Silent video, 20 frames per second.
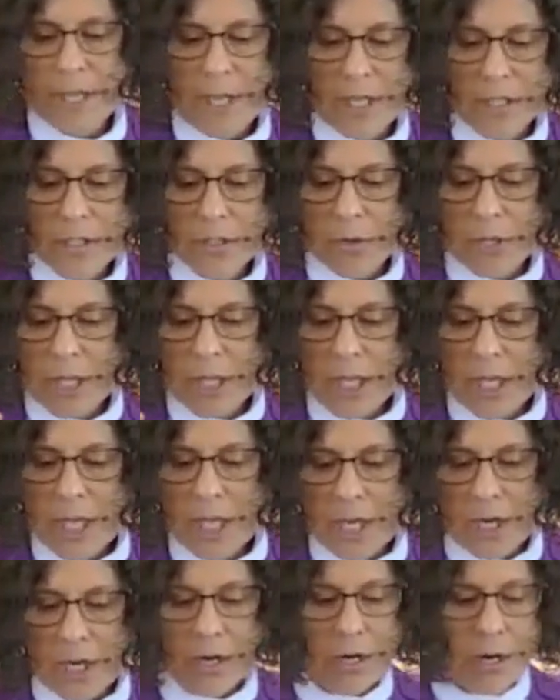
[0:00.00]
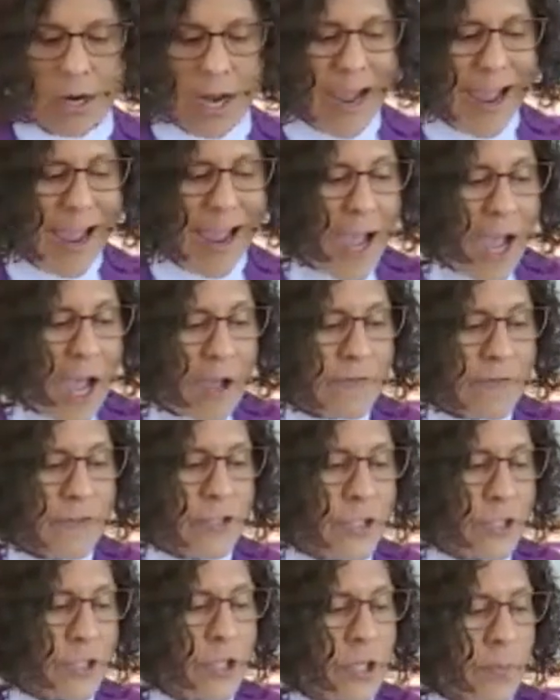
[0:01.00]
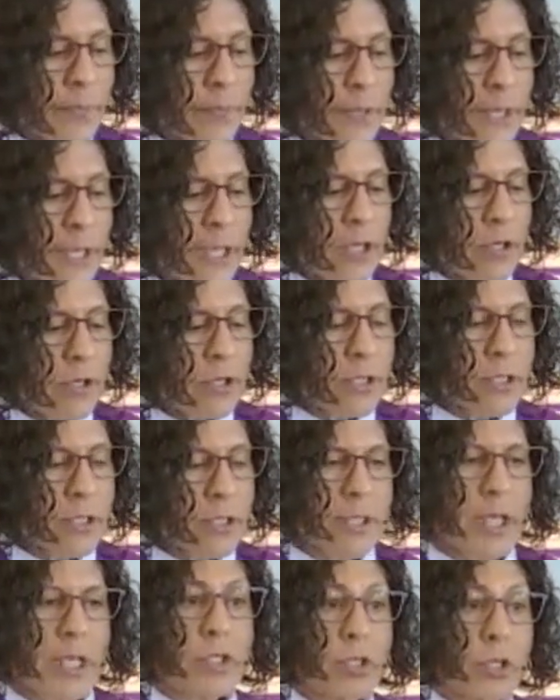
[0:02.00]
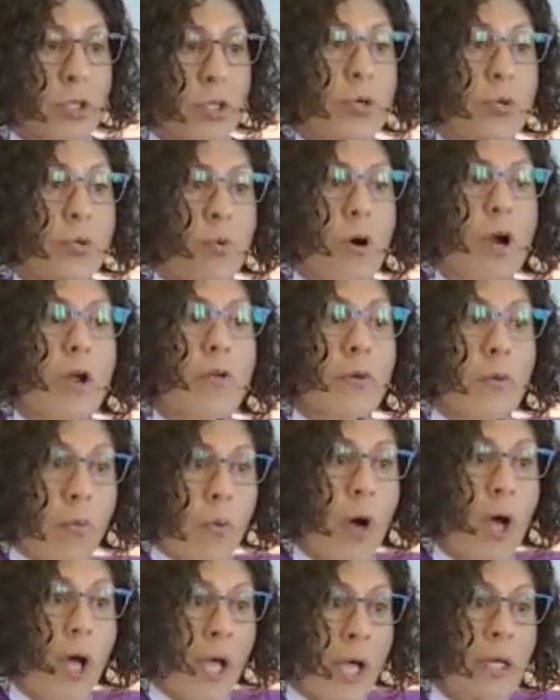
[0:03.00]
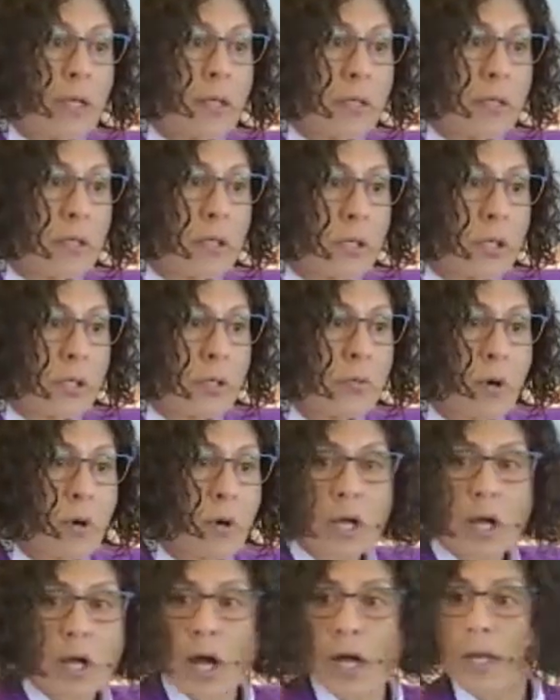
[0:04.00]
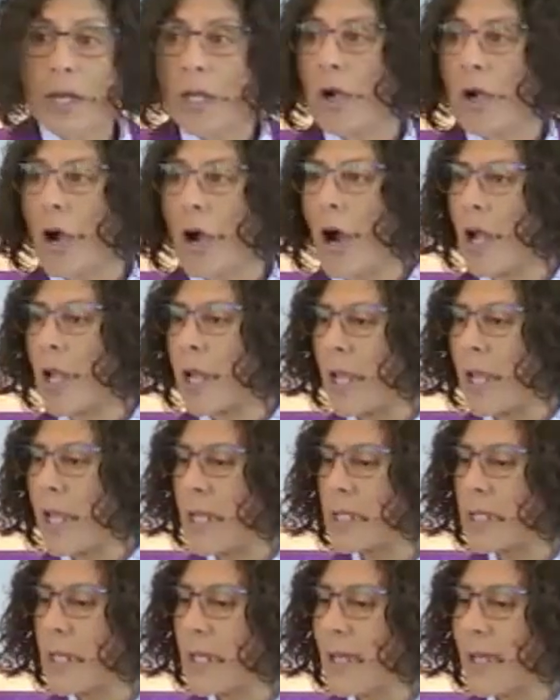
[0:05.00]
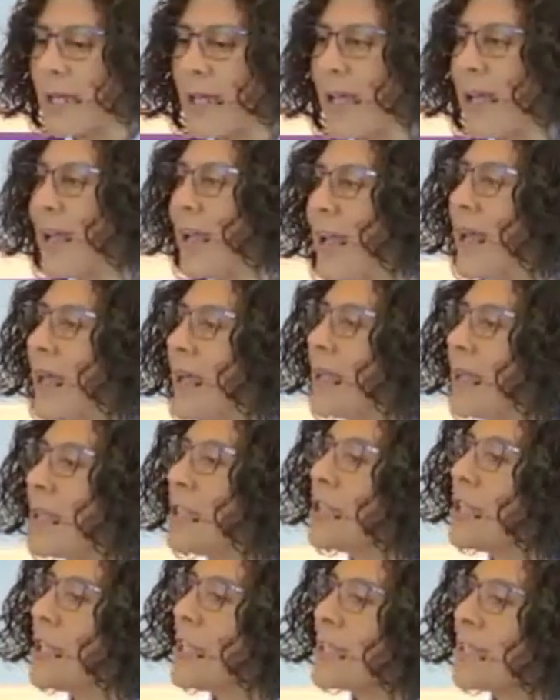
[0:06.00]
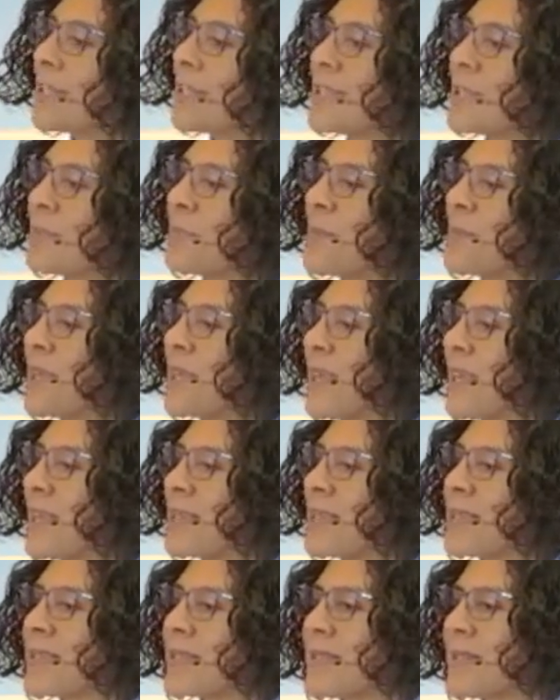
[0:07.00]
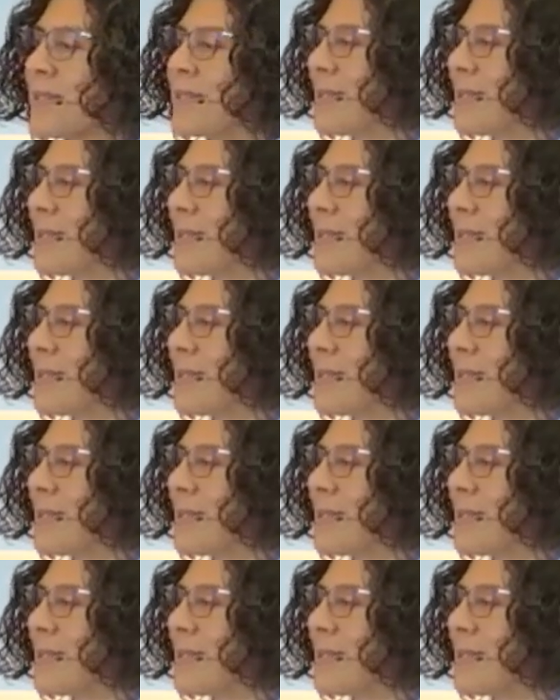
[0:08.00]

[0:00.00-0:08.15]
And so here, after Peter says, you are the one, you are God incarnate, Jesus begins to